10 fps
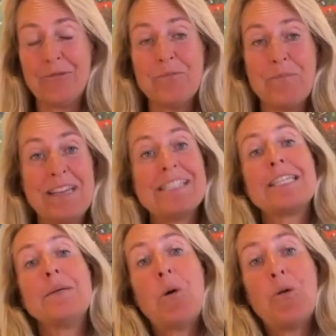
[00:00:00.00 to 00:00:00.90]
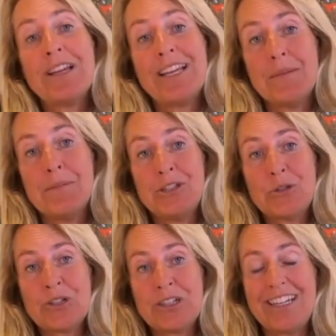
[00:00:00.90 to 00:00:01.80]
basically polling in the
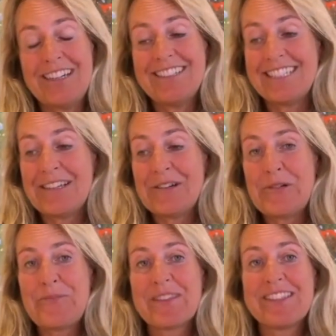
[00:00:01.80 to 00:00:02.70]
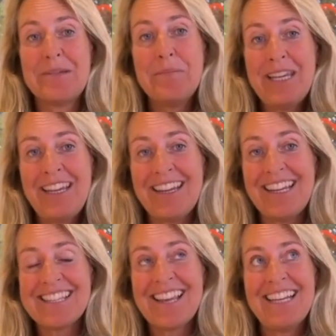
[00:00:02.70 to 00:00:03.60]
majority. So to me,
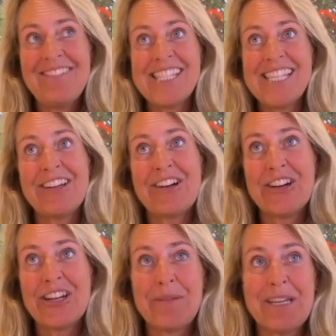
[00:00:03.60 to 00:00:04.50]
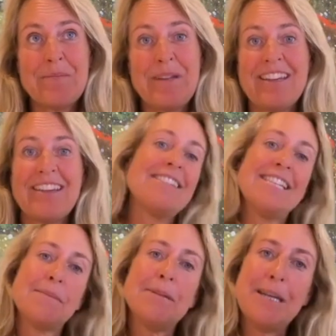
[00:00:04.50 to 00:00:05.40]
it's kind of a silly argument, because
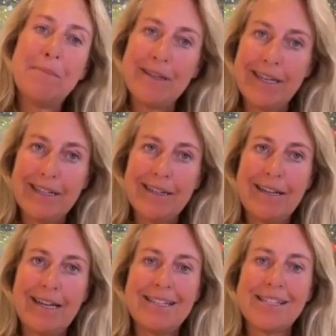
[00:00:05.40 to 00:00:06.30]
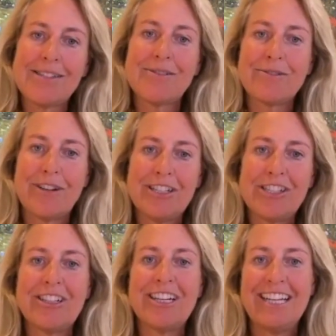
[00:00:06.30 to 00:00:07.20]
it's manipulated, as
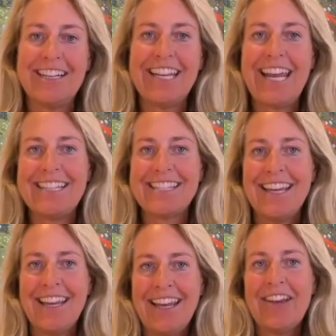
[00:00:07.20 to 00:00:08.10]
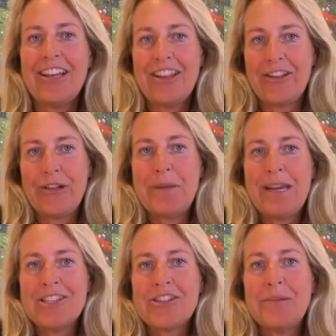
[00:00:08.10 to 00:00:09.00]
Roger indicates, through the
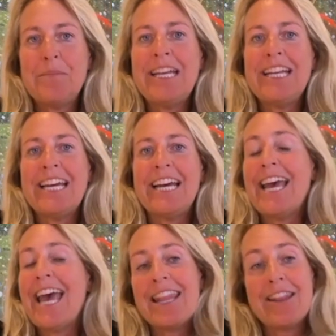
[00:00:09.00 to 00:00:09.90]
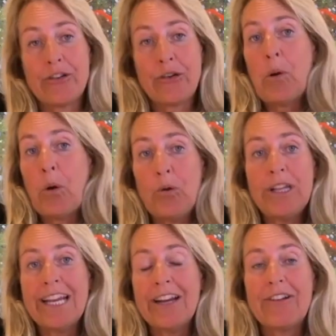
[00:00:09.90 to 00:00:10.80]
mainstream media and through
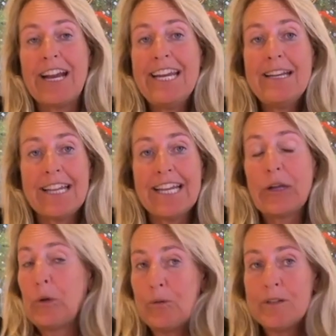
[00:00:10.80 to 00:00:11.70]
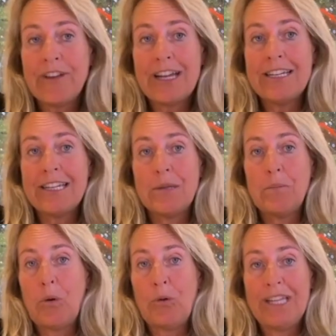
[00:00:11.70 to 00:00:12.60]
polling, right? Like, who's funding the
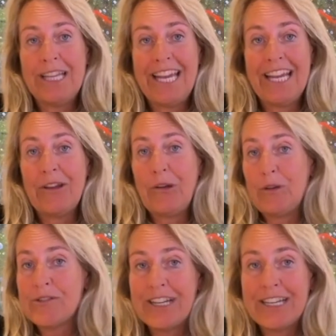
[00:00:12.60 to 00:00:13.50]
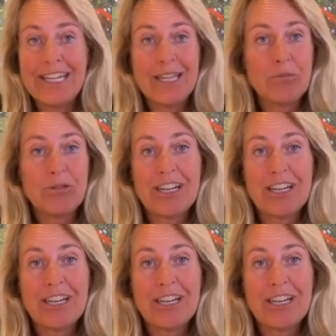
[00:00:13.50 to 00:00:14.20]
polling, who's funding the projection